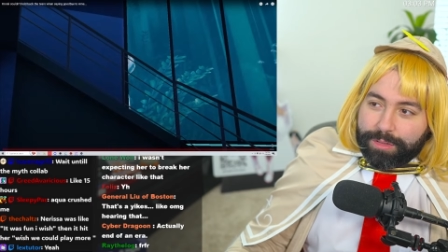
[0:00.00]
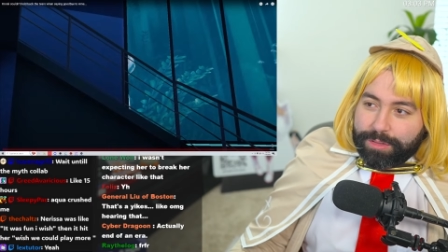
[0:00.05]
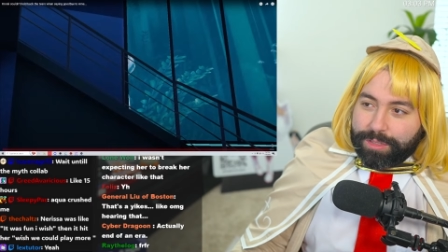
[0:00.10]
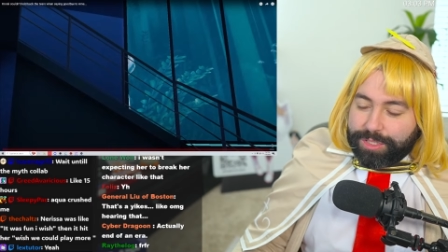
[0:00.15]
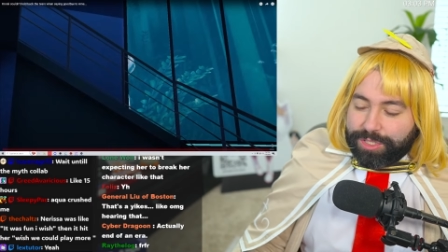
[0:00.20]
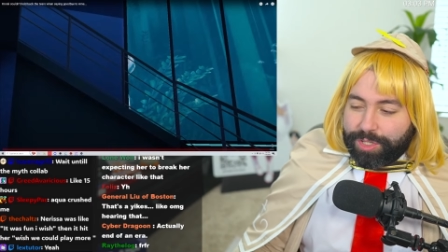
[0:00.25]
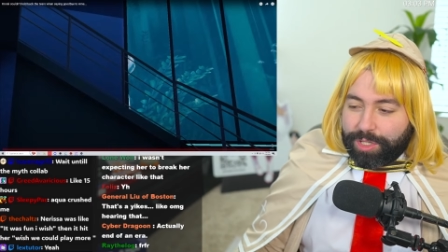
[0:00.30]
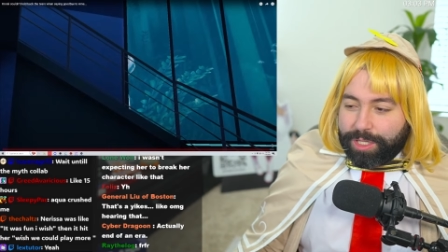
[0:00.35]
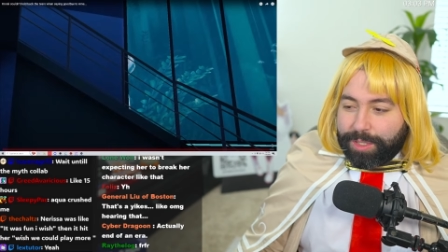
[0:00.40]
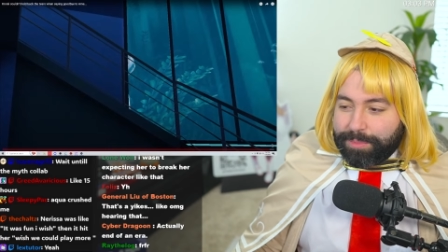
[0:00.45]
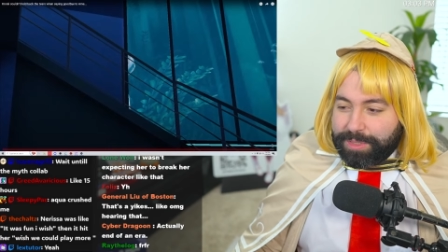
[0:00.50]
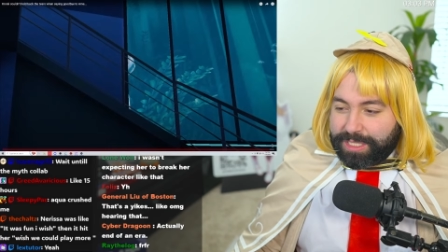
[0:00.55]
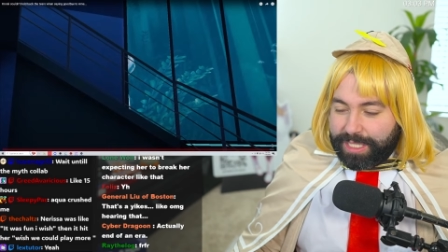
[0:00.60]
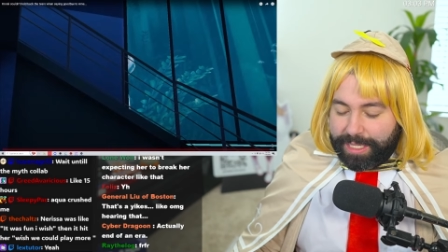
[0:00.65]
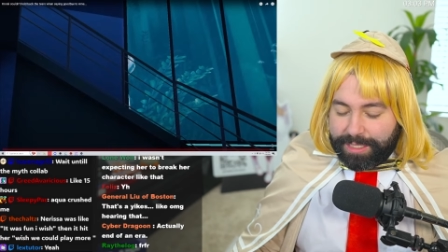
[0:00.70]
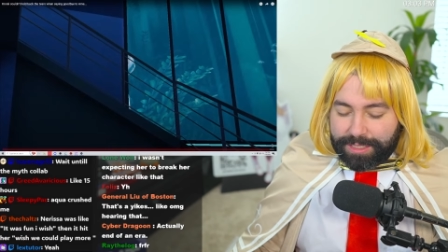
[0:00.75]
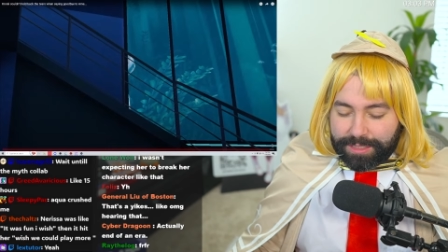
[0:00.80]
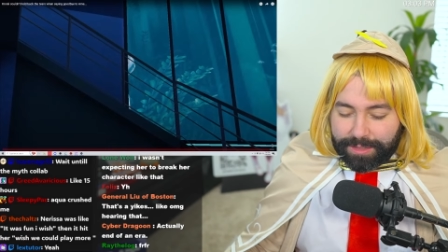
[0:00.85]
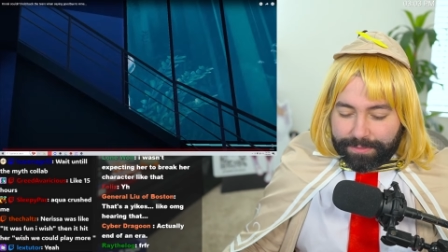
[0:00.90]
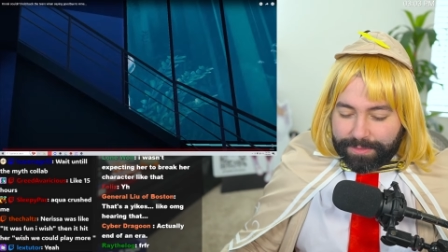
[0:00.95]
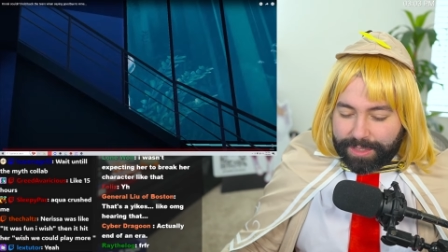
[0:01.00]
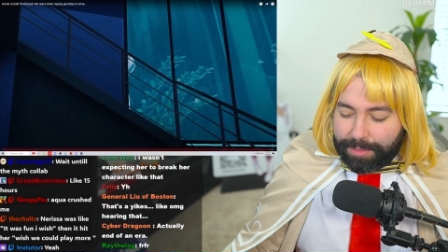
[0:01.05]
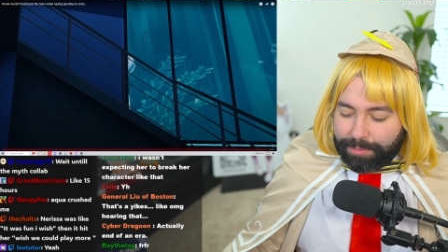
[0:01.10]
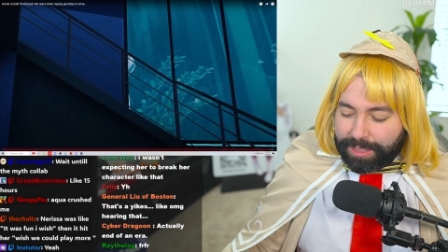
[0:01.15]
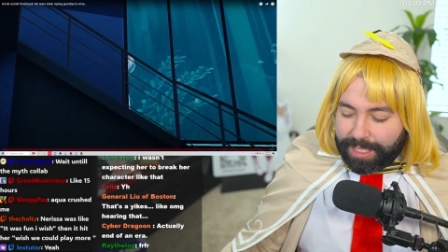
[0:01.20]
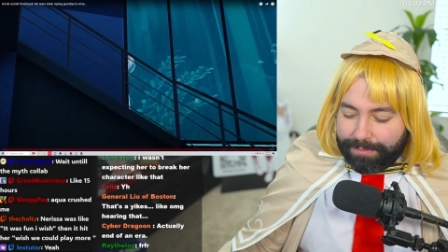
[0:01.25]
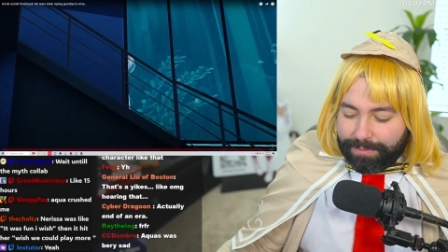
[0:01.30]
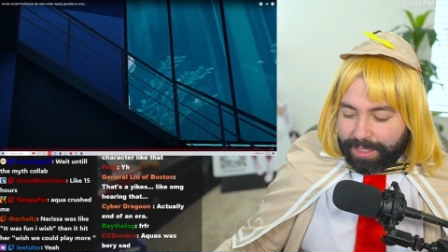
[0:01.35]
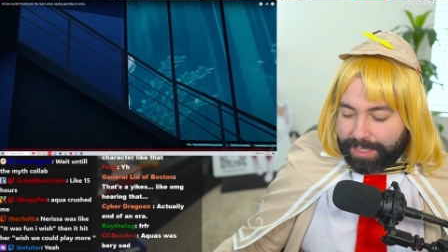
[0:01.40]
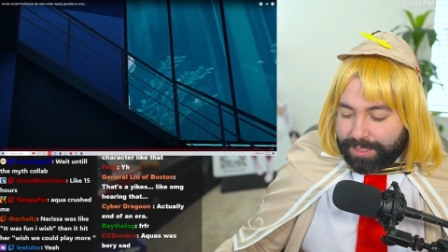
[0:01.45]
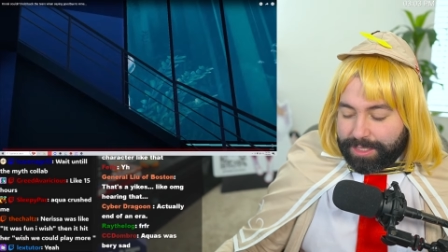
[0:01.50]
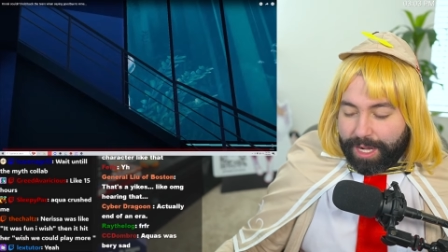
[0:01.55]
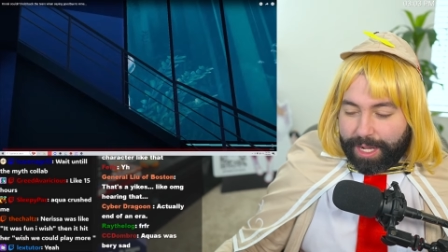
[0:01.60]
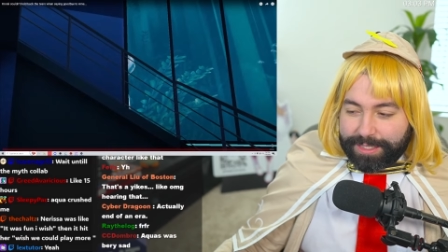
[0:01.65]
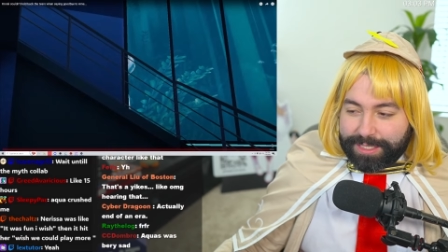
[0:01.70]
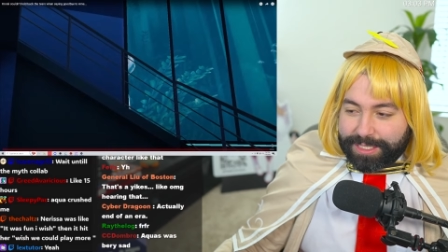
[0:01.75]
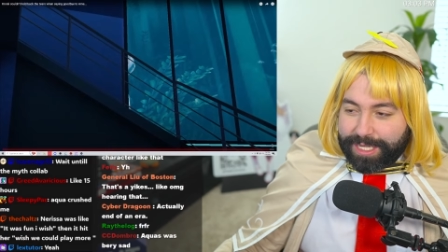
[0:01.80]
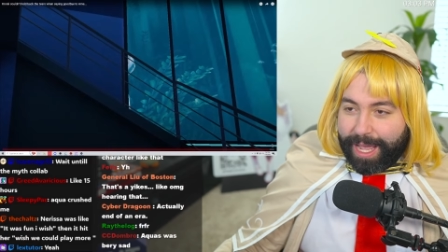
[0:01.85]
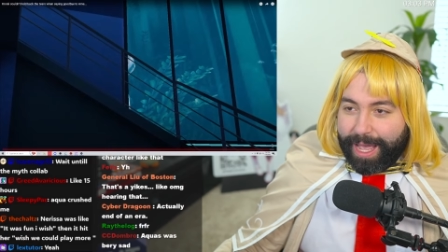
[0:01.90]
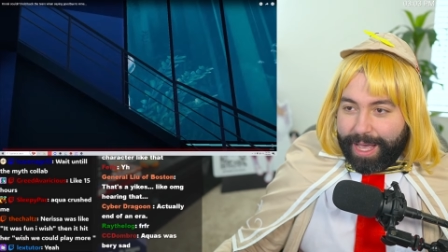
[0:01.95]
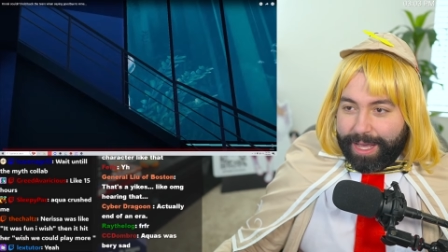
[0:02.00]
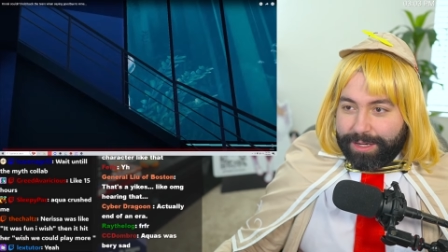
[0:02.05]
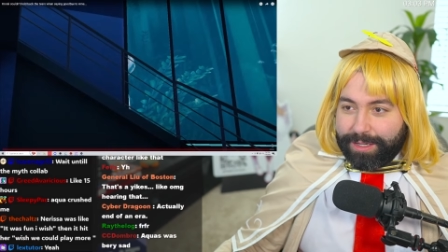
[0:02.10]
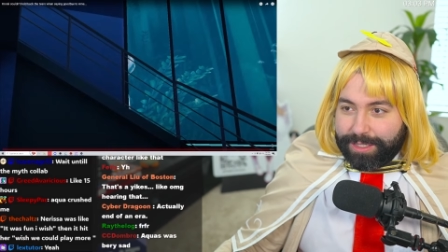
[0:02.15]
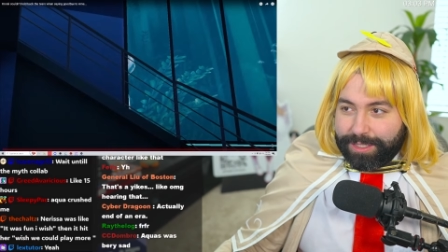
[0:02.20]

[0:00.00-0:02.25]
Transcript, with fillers: the circumstances of them leaving is not sad,